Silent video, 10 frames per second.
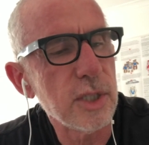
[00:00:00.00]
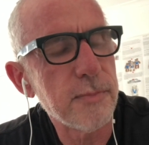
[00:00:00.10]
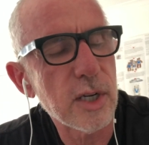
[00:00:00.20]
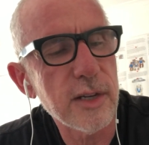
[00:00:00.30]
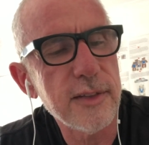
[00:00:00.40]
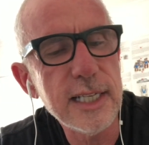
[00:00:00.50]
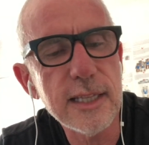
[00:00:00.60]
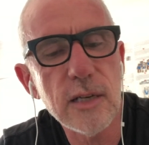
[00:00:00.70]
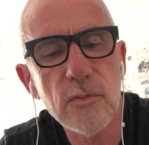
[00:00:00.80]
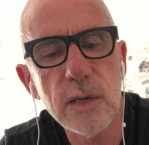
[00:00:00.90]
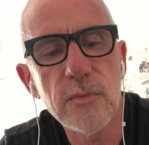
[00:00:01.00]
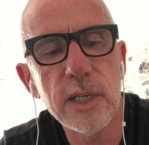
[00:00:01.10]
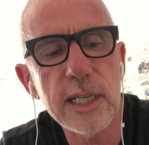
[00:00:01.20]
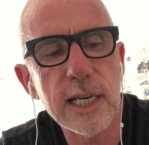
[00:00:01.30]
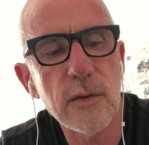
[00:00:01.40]
but I think that when
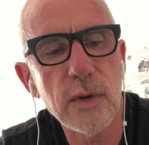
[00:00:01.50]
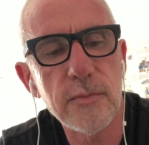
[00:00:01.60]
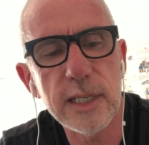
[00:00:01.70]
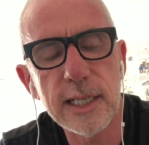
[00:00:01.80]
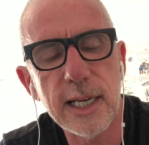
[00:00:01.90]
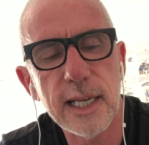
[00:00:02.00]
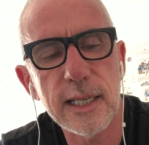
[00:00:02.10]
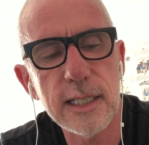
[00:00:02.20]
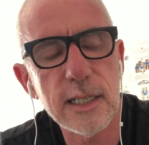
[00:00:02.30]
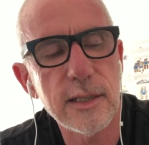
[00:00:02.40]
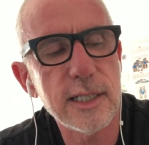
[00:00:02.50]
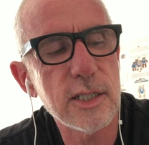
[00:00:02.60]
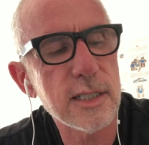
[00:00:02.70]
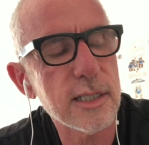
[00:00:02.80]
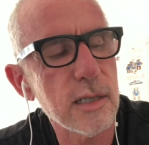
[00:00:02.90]
we, there's
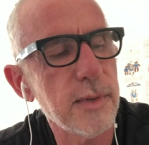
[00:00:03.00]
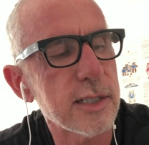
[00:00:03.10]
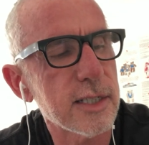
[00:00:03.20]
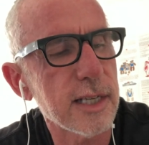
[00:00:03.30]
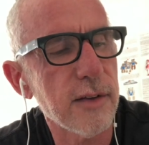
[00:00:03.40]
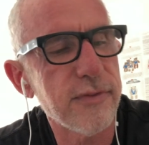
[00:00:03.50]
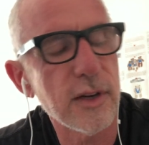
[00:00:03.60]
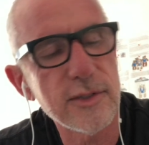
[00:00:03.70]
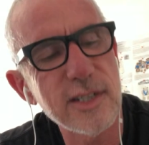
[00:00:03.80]
just so much stuff.